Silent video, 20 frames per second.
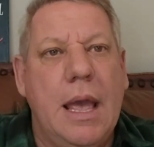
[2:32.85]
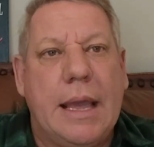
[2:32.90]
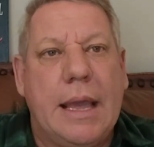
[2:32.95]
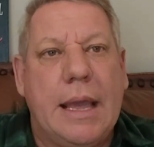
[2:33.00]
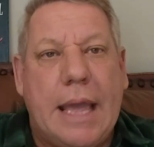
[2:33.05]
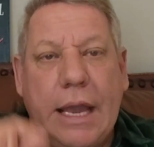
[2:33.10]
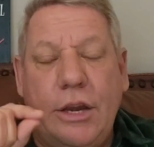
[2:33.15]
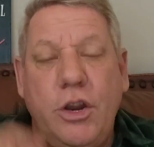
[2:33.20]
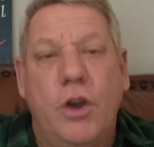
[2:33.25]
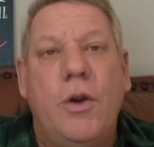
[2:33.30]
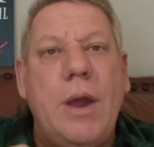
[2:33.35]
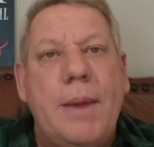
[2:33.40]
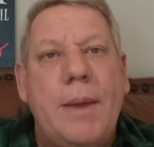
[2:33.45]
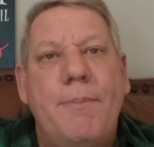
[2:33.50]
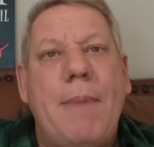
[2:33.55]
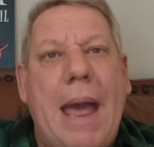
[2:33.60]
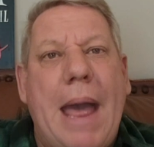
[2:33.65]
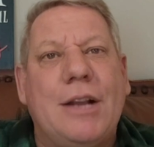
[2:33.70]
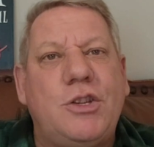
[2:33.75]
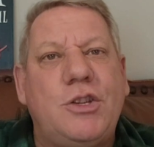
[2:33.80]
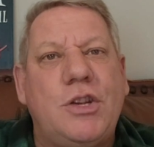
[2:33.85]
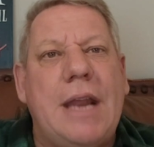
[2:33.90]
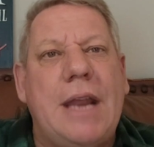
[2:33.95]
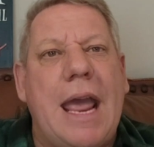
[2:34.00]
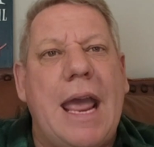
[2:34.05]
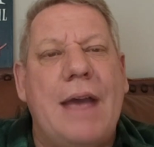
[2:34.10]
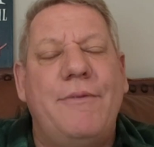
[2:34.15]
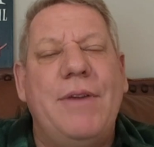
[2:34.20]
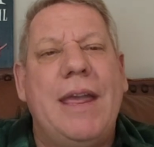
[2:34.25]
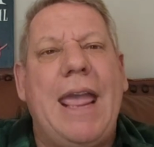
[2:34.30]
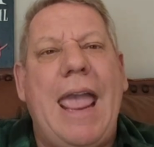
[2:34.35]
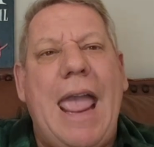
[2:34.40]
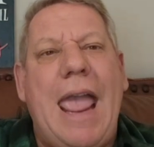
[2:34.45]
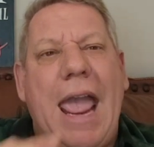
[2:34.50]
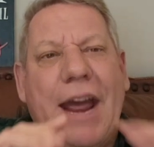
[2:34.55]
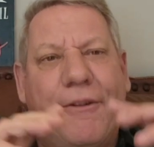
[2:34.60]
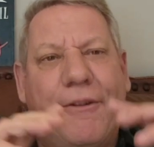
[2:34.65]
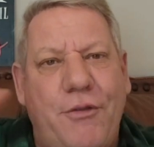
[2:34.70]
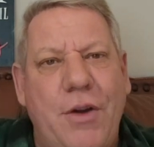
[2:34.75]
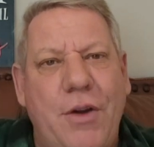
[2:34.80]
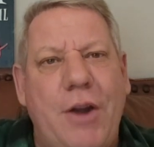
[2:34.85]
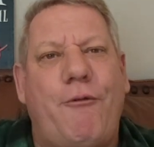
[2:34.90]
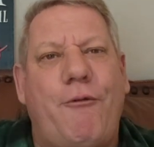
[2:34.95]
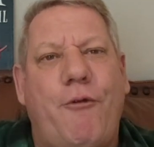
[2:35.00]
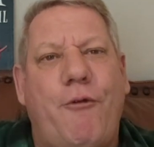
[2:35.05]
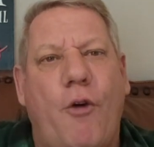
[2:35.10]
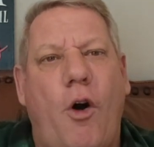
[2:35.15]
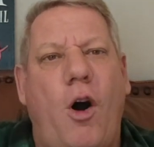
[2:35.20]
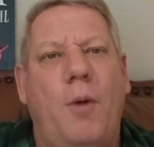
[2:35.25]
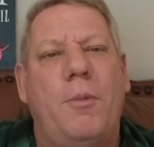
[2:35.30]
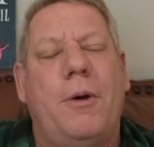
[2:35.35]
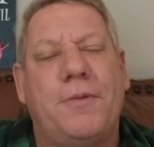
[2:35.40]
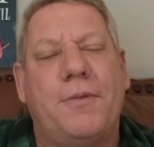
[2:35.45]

Can you imagine having every form